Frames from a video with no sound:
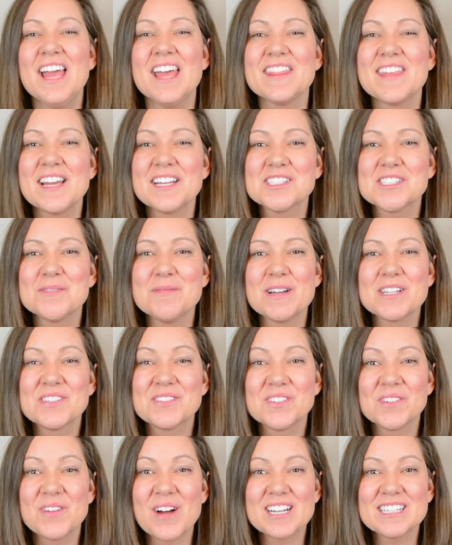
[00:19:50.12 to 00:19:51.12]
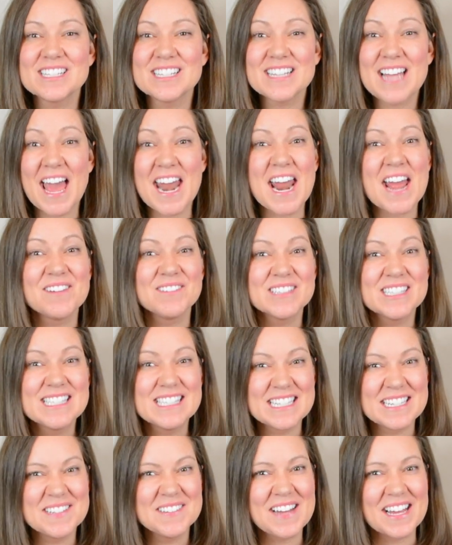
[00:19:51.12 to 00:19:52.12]
Thanks so much for watching, and I will
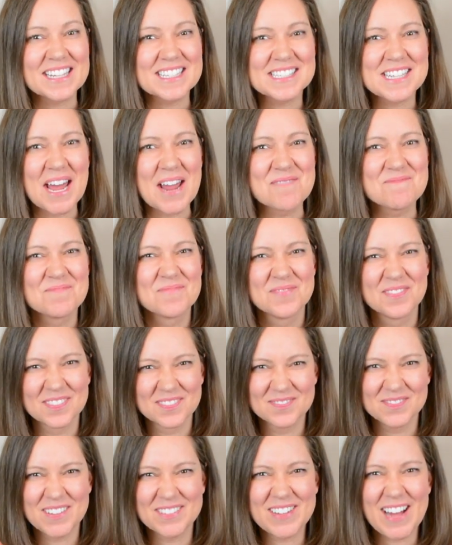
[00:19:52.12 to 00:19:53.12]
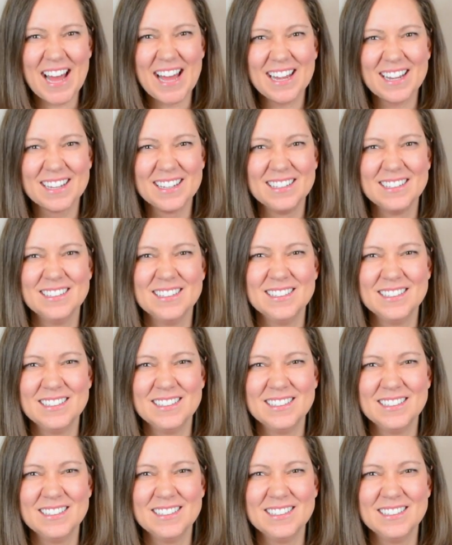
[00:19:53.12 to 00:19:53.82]
see you next time. Bye-bye.